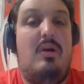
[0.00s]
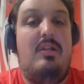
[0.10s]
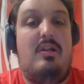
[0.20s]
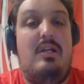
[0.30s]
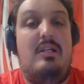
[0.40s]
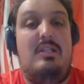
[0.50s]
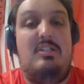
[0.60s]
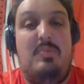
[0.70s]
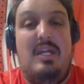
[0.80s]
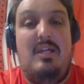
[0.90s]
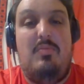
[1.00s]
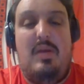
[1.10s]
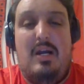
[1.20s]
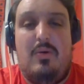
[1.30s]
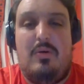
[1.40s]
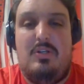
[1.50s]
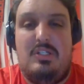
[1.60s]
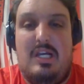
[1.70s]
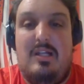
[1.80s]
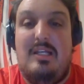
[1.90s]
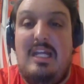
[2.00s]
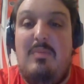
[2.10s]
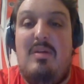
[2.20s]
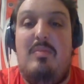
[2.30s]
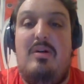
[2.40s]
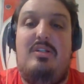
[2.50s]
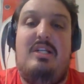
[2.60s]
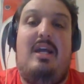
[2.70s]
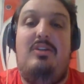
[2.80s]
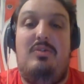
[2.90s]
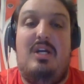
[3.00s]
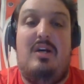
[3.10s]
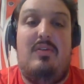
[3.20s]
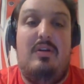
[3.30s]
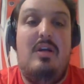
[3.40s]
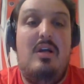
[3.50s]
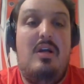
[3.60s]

Whether you're into speed, power, or style, E B Motors has you covered.